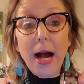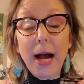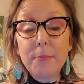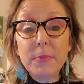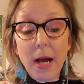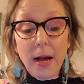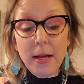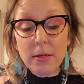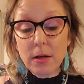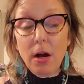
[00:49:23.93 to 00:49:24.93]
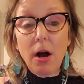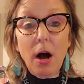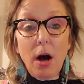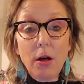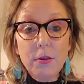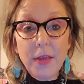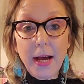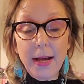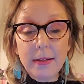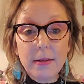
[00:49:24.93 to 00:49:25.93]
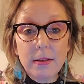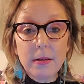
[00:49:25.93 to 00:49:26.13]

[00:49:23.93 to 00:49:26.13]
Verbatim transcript: I'm not all that,